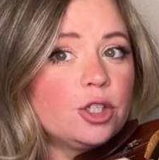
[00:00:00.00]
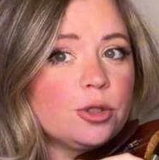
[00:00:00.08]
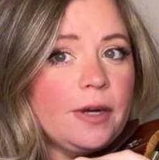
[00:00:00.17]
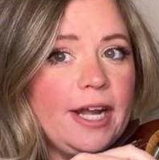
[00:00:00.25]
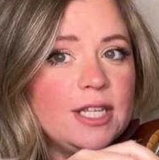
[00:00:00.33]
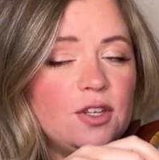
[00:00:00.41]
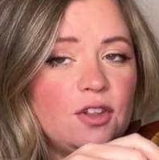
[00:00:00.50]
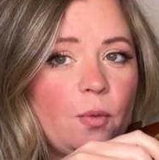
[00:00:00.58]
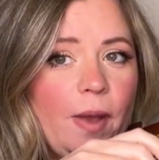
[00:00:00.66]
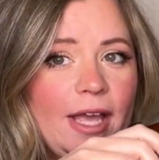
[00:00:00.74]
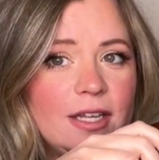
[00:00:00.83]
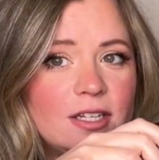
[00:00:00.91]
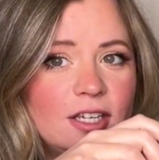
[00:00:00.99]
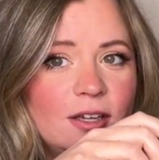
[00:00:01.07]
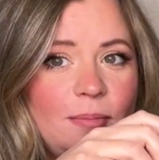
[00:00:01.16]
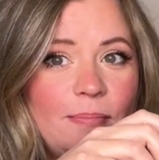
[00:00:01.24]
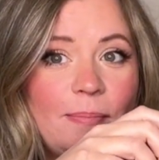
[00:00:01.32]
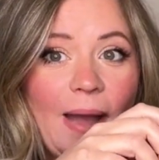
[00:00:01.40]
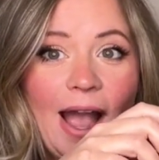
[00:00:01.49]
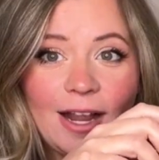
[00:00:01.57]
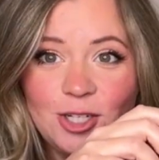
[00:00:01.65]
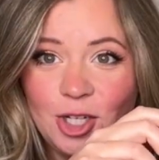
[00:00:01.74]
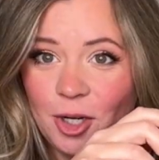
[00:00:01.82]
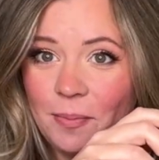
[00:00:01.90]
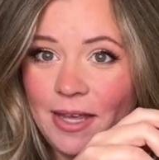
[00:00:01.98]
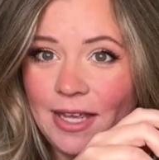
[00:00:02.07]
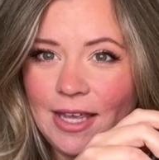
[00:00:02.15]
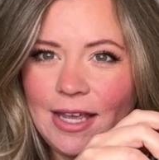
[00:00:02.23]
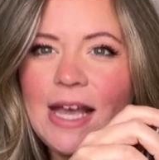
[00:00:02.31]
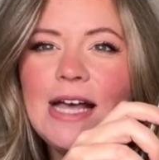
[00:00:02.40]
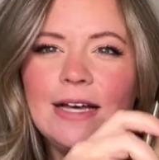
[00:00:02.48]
transfer the weight back to your pinky.